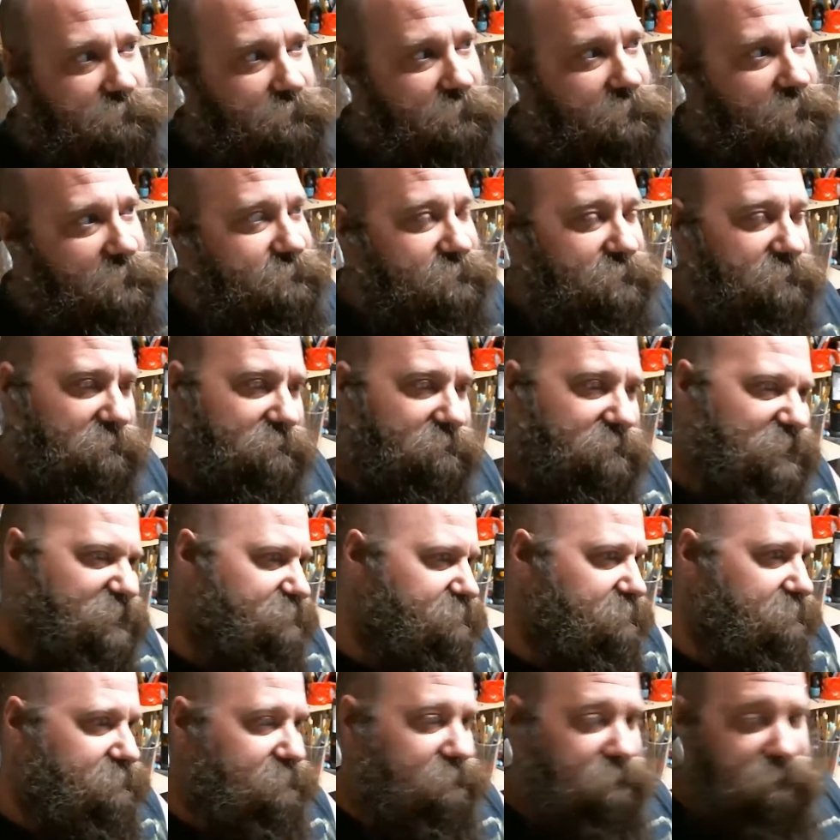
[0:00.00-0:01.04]
this is an
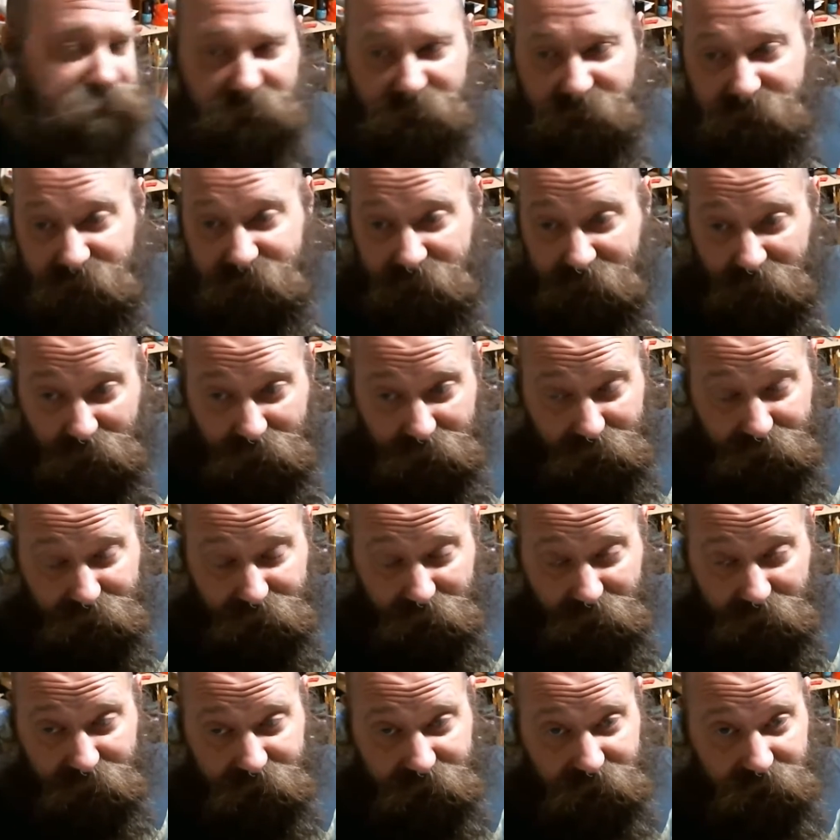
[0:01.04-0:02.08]
amazing sensation that
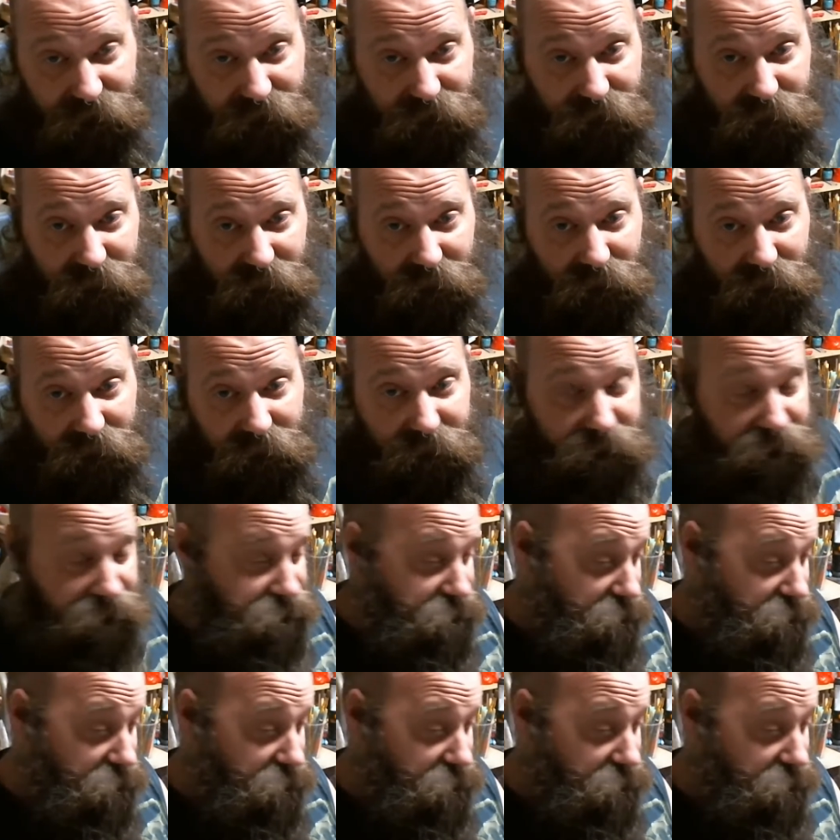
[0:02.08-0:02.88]
overflows you. You know, it just